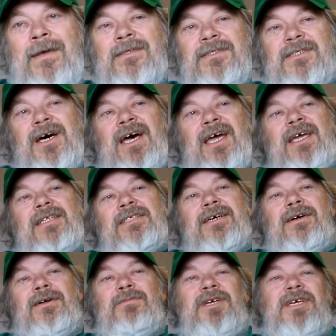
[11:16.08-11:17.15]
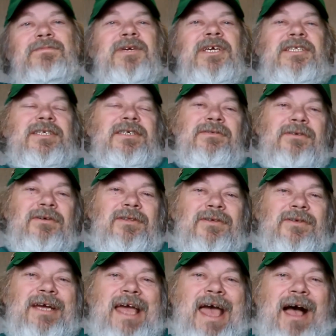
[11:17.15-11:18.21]
So he told me it'd be two or
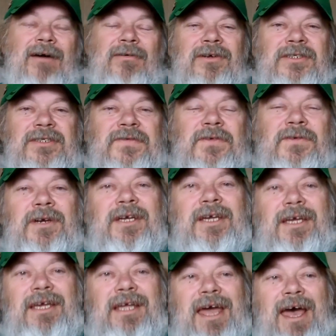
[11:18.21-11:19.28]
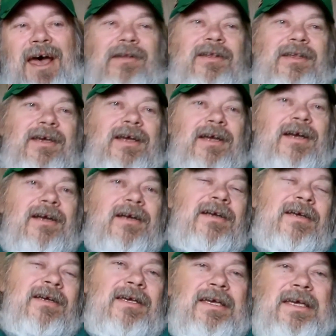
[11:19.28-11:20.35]
three hours before he could get out there.
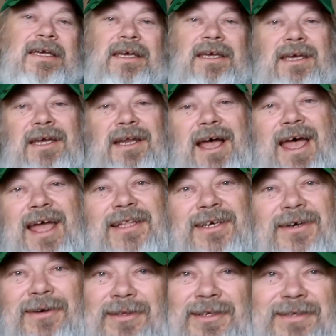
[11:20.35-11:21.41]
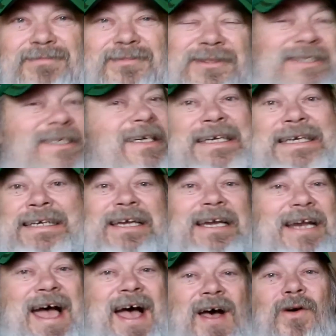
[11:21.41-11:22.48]
And I told him,
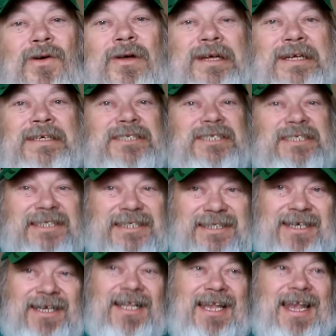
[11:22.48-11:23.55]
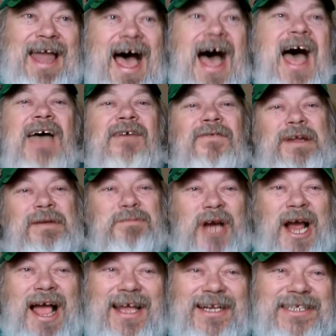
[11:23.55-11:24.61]
you know, she's still alive and I'm
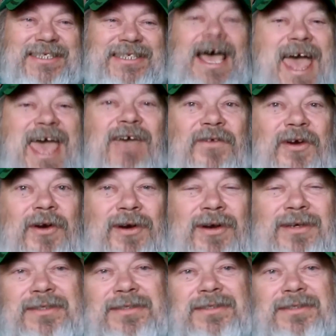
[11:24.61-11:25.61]
trying to save her.